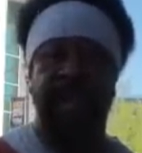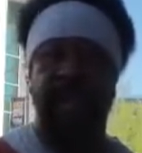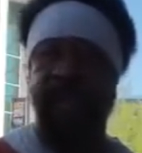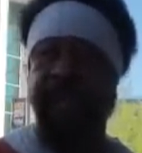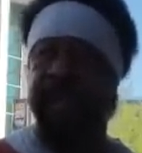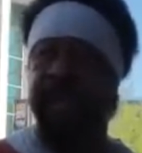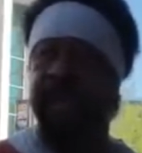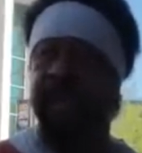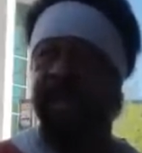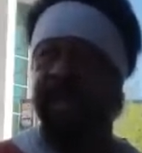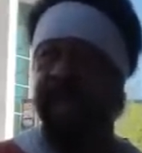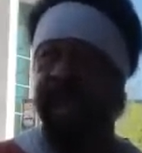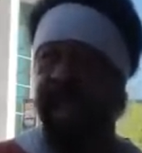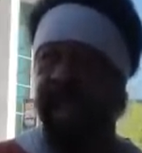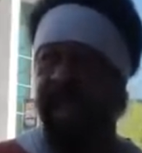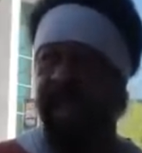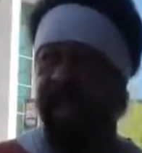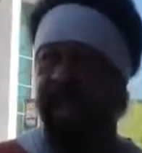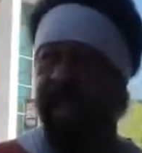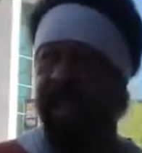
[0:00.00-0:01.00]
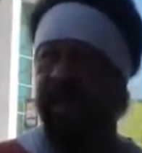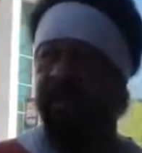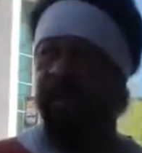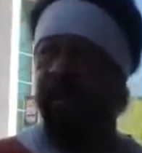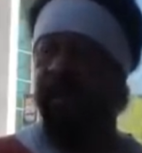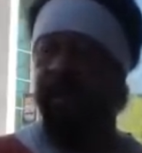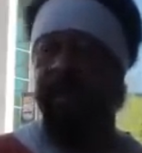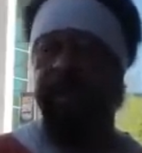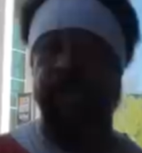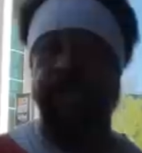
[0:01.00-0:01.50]
so we can uh,
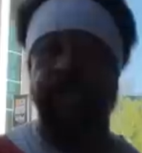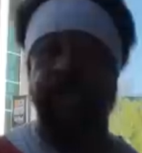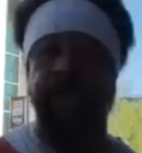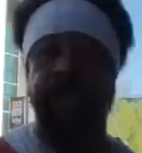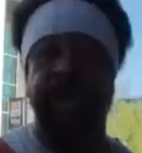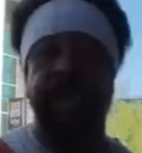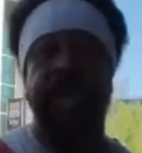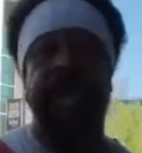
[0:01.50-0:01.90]
get reproved